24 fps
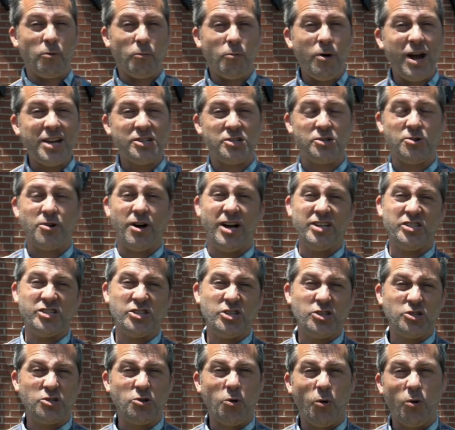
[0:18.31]
the restaurants,
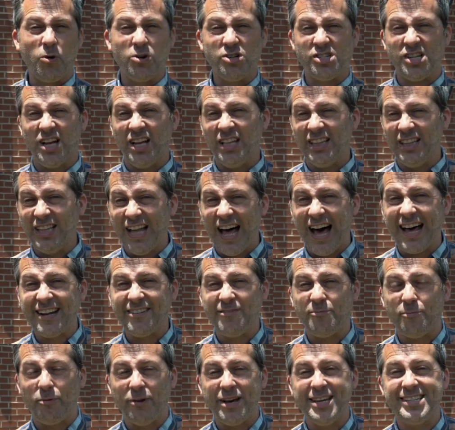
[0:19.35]
the stores, a lot
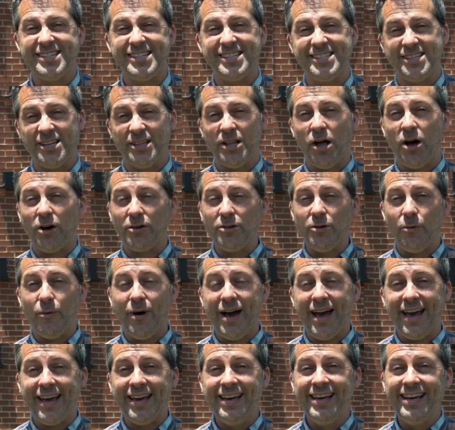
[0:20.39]
of places along the
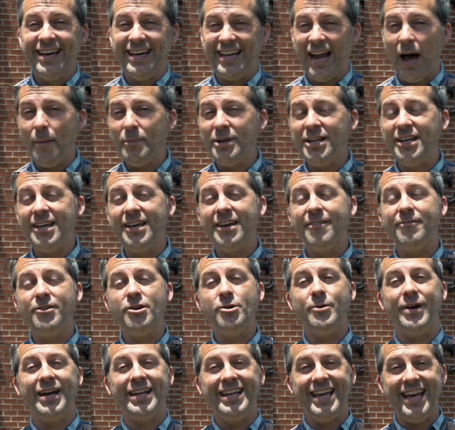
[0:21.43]
way, and I'm gonna give
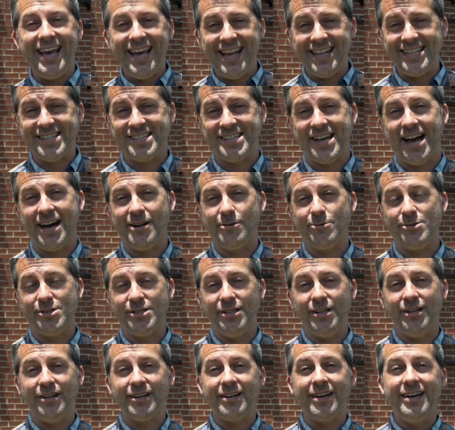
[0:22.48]
you an insider's
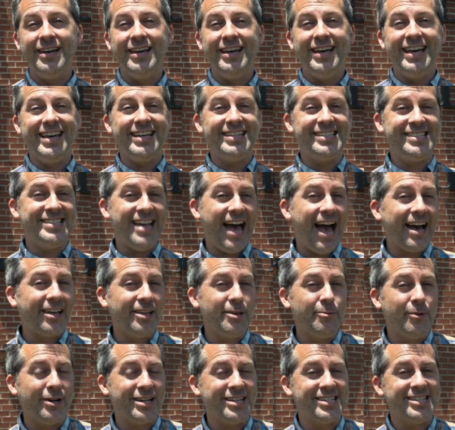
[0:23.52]
look,
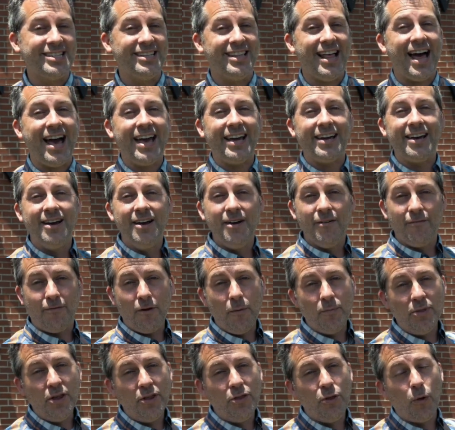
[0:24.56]
exactly what it's like,
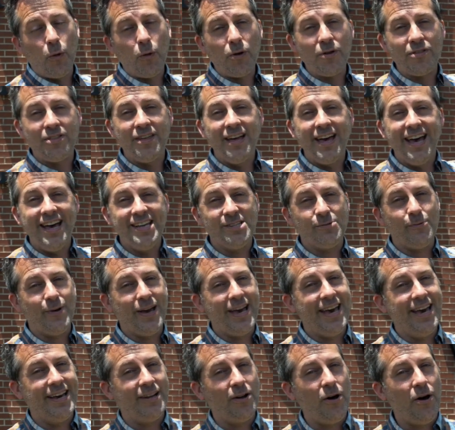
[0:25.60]
from the north as we
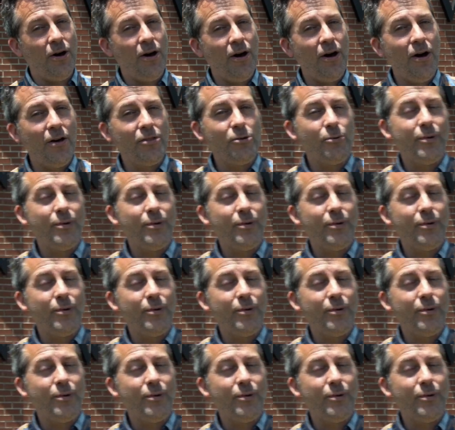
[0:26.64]
head all the